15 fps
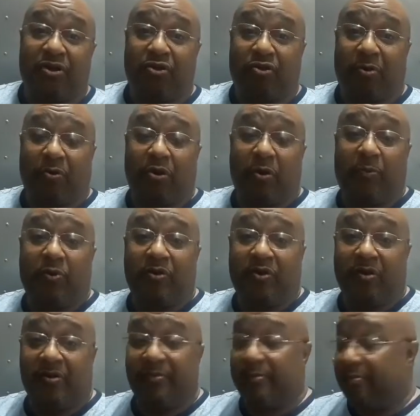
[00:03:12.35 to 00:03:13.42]
So I'm going to put
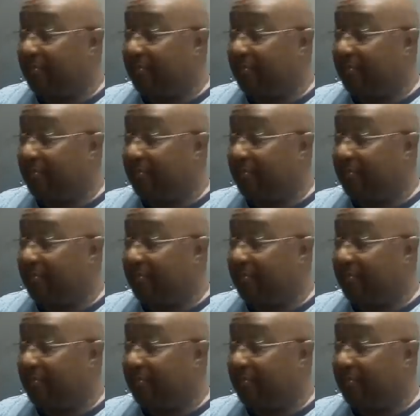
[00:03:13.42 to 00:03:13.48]
the